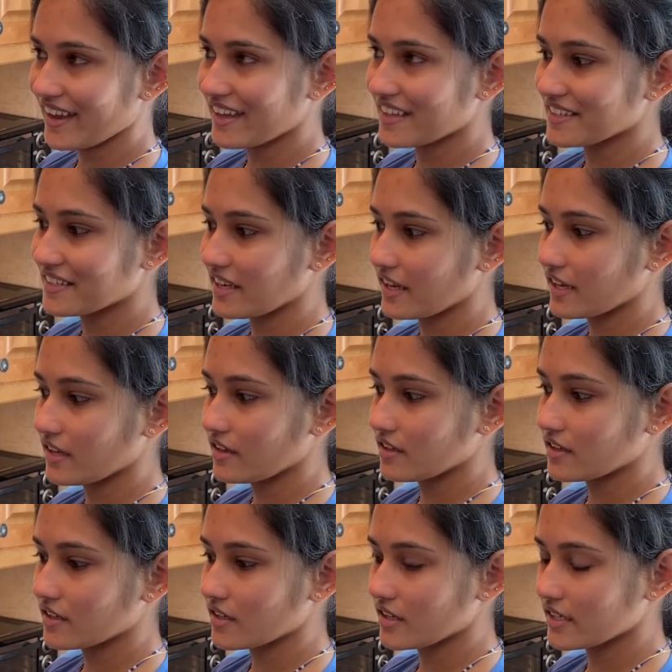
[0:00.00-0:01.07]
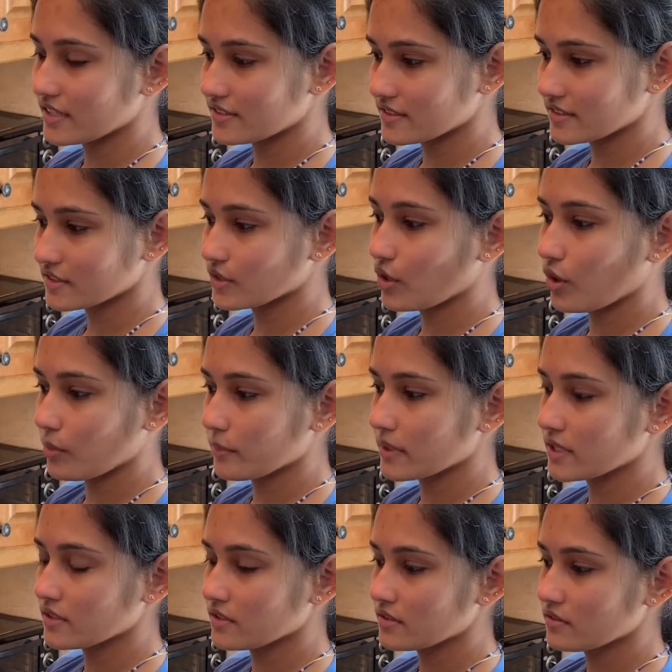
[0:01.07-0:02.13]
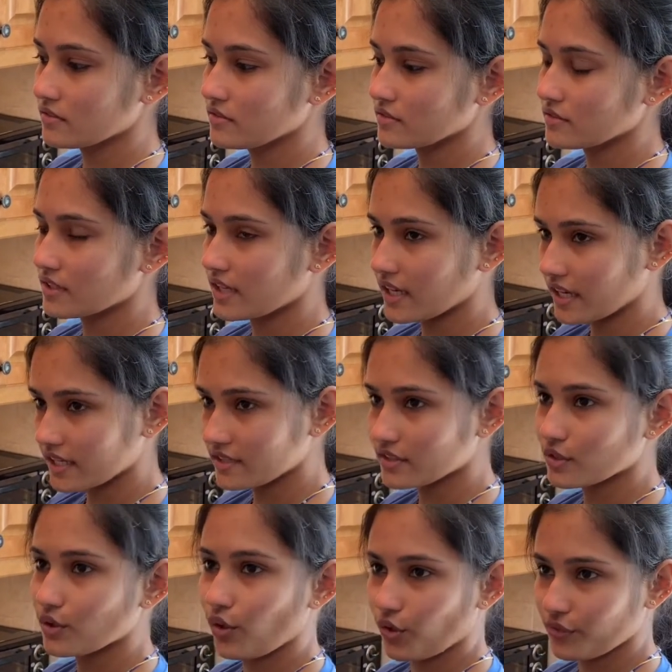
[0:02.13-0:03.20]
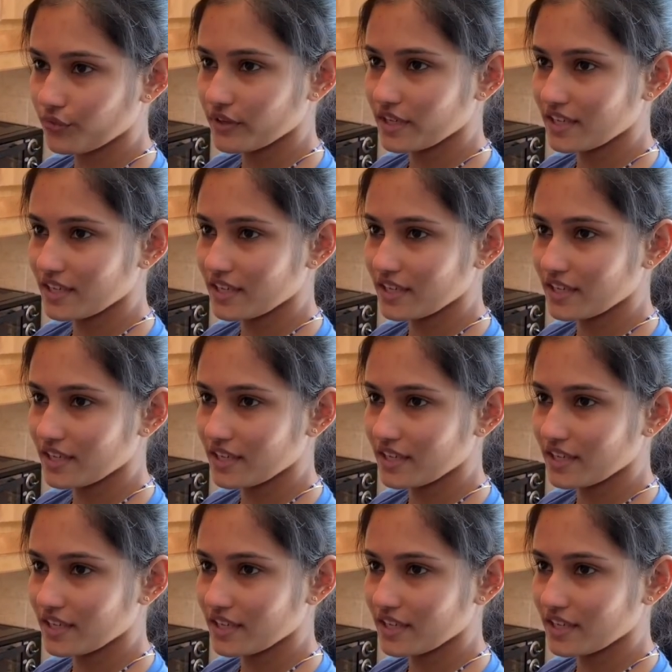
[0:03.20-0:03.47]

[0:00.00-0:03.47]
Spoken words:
And it's common than the coffee.